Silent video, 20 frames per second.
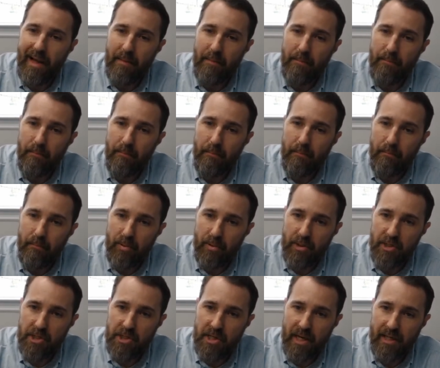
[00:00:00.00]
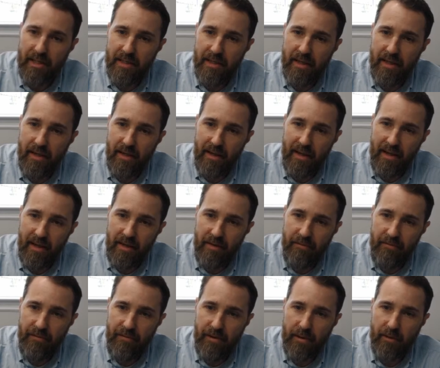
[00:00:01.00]
And projecting
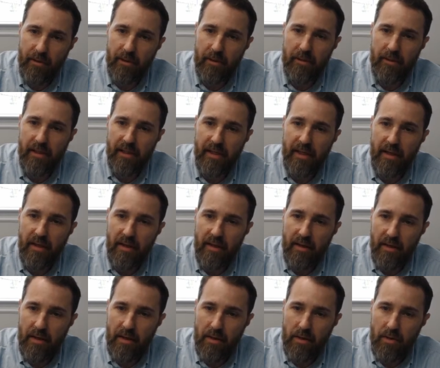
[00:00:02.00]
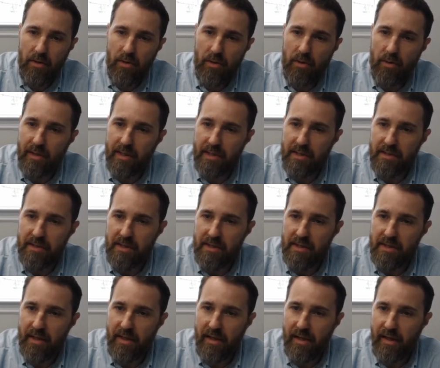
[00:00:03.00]
inferiorly, you can
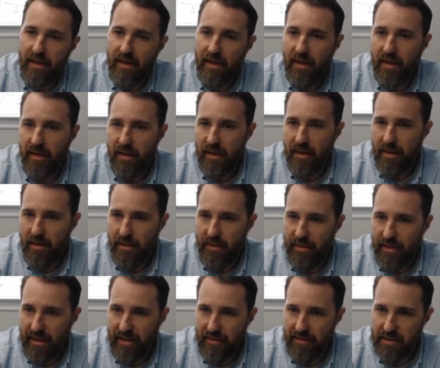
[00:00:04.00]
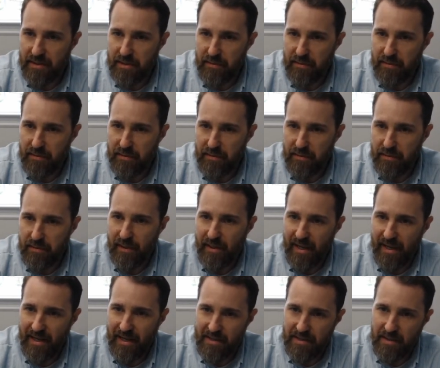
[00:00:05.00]
see that the
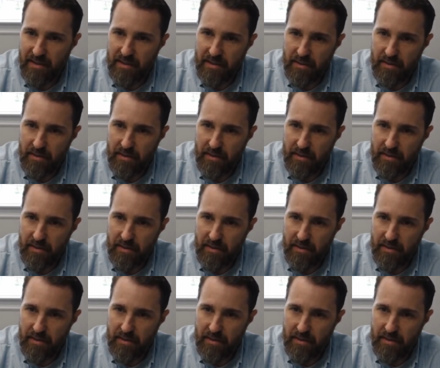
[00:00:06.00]
sphenoid has